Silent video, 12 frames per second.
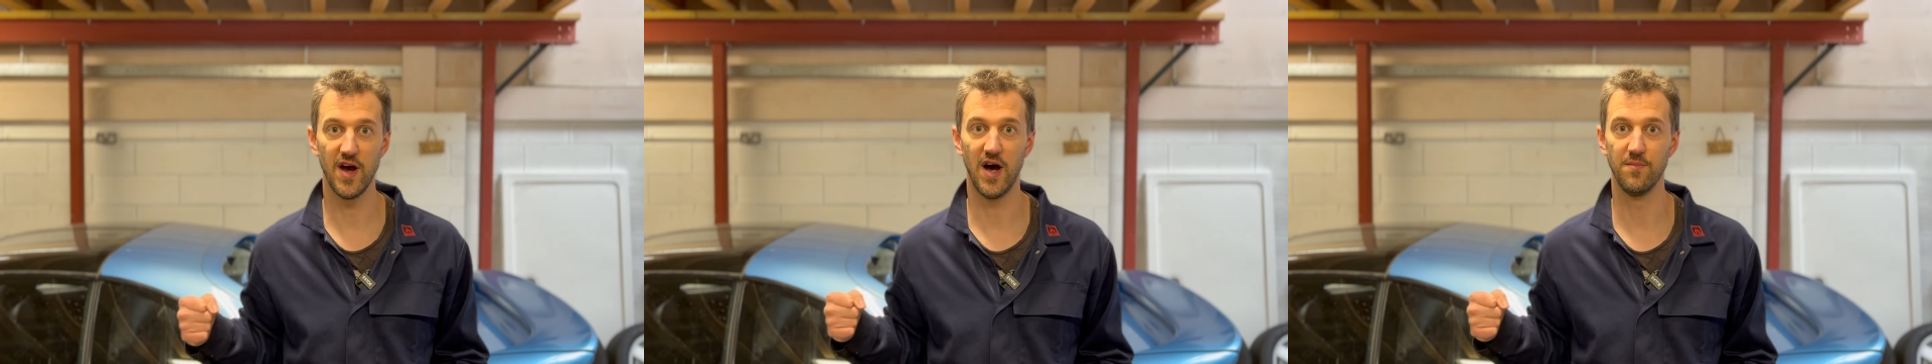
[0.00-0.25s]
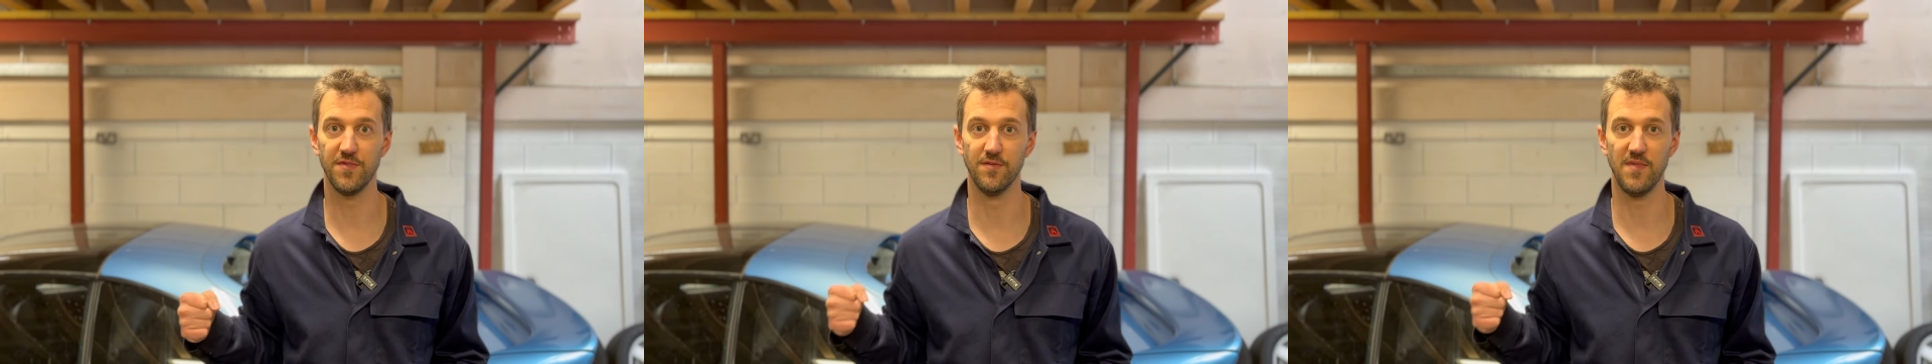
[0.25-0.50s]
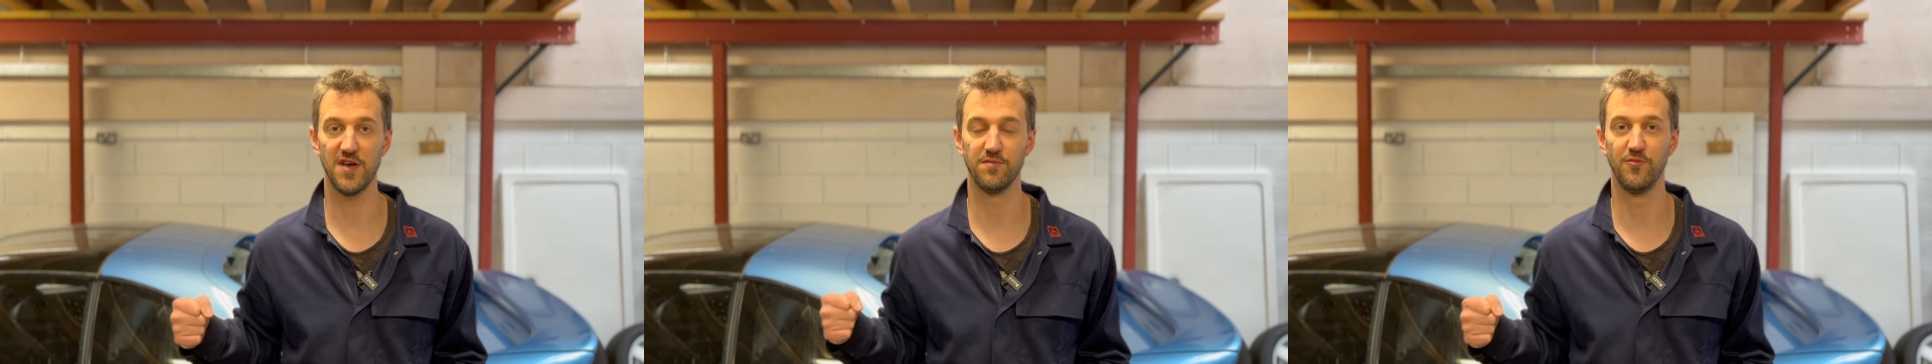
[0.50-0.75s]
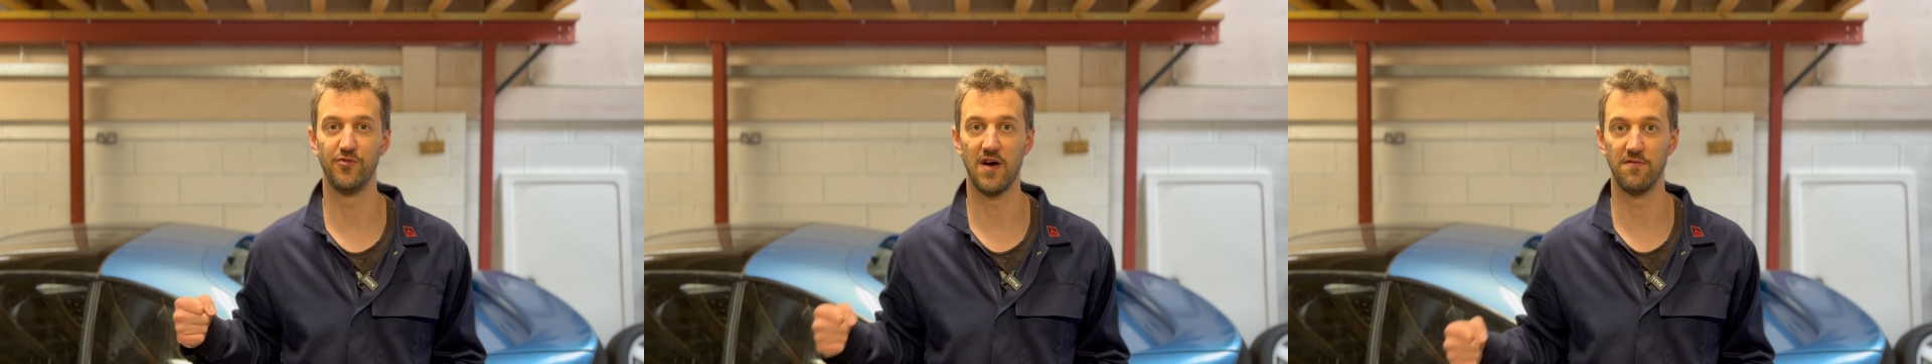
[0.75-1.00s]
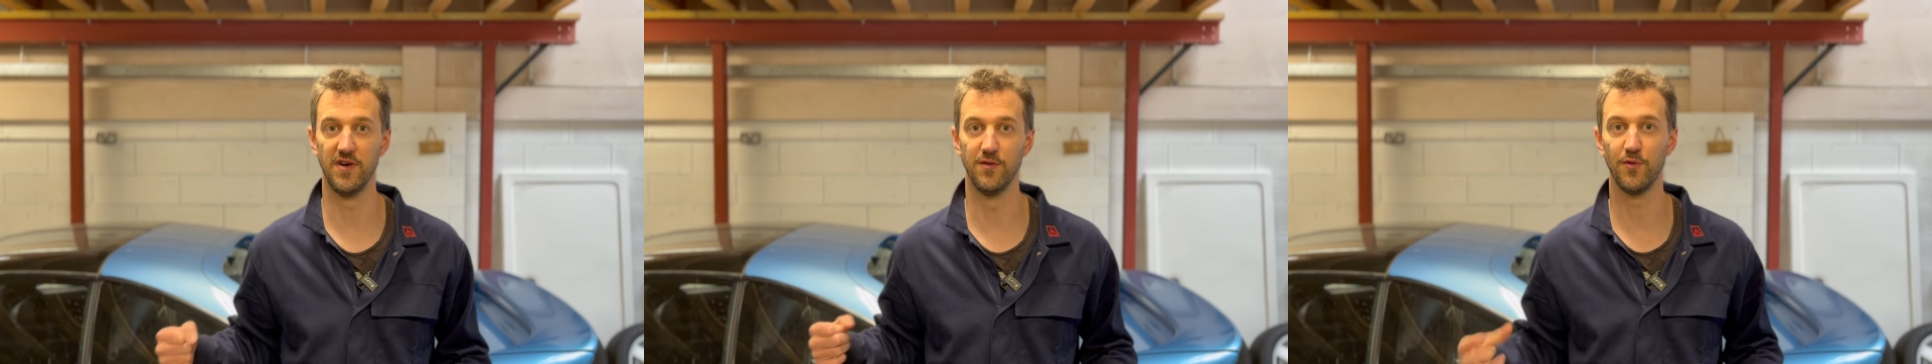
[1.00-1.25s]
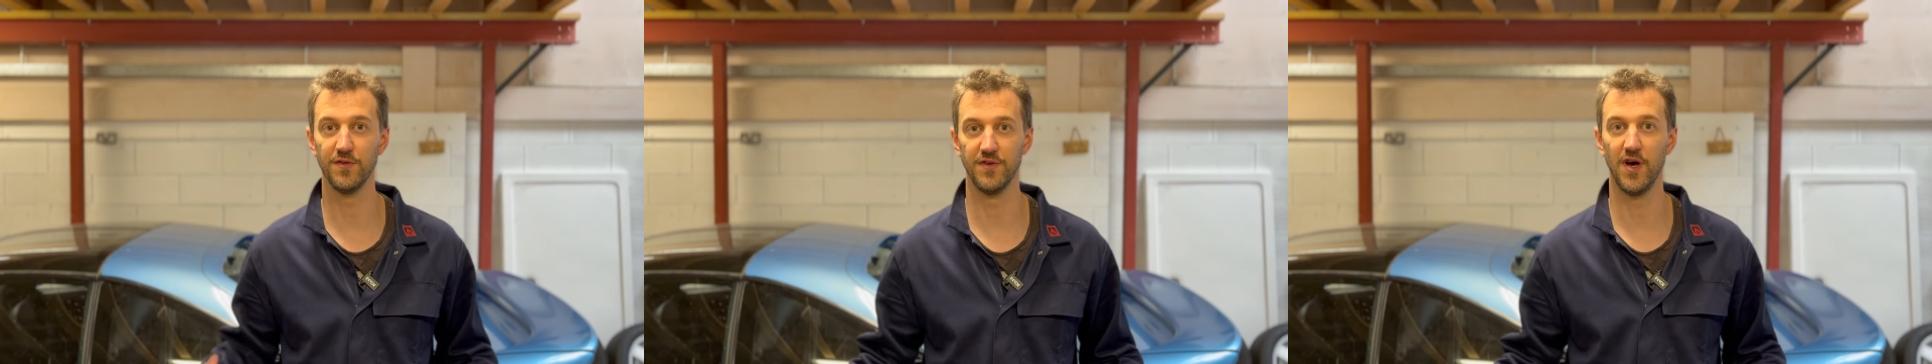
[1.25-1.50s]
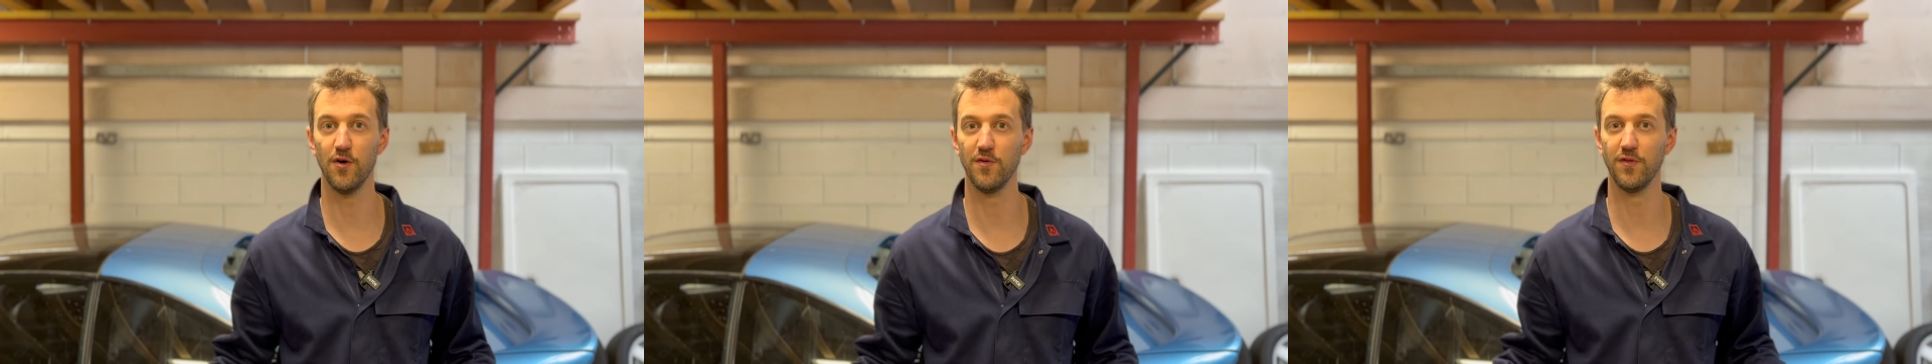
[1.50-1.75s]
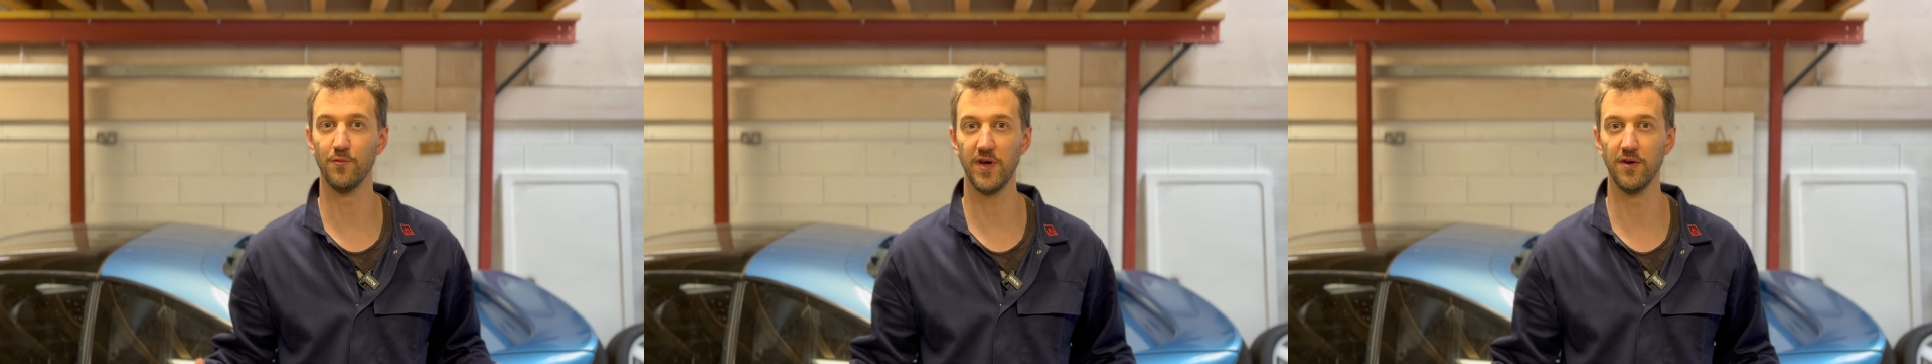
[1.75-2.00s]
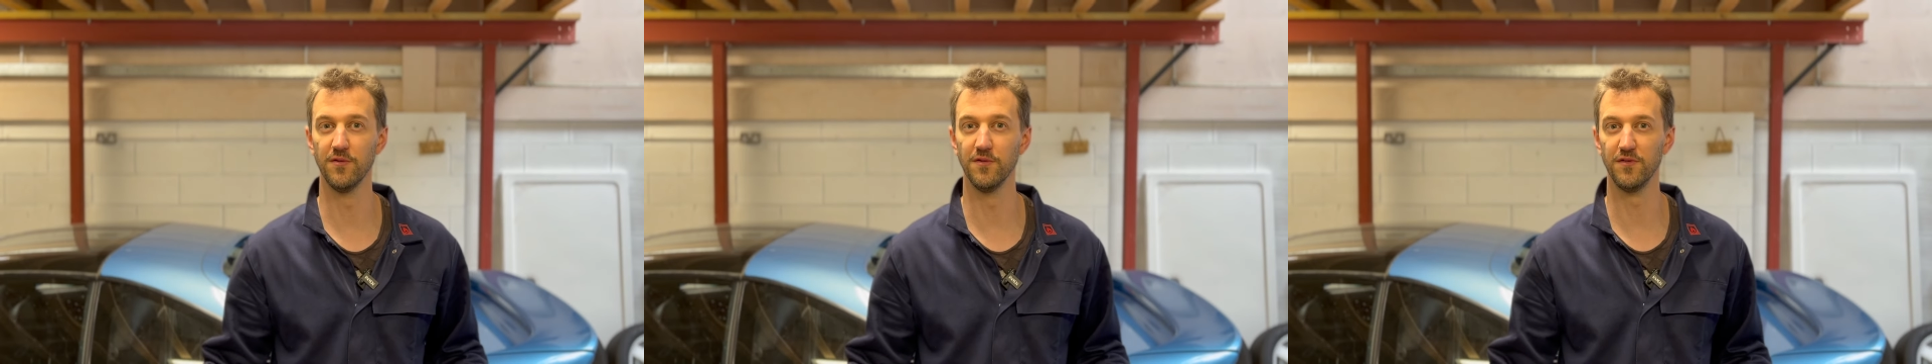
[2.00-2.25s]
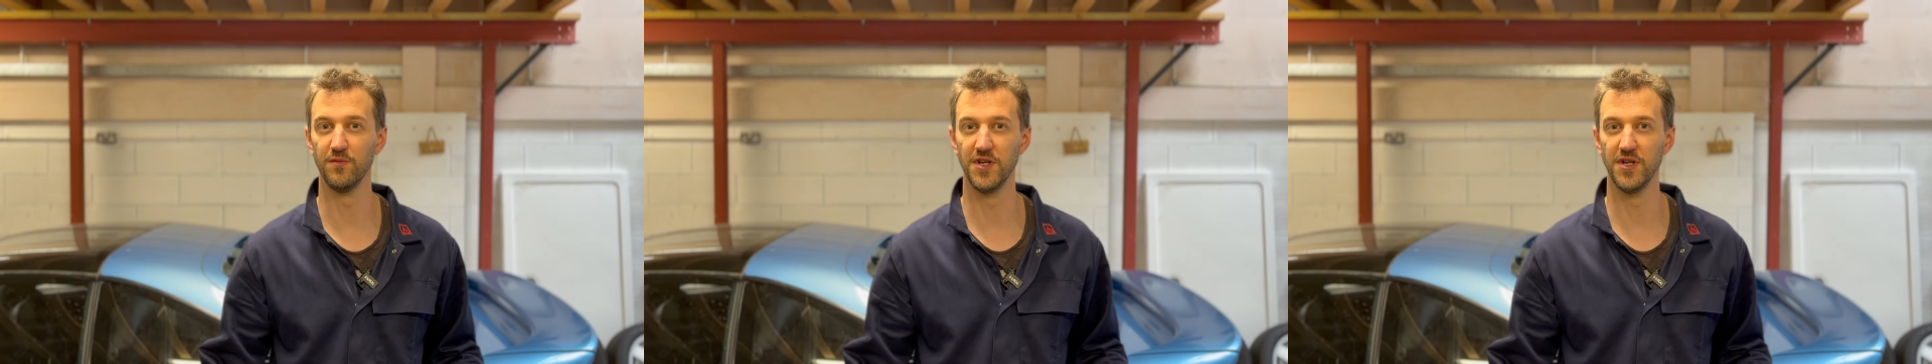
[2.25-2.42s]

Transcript: up to the maximum travel and it wasn't holding the wheels,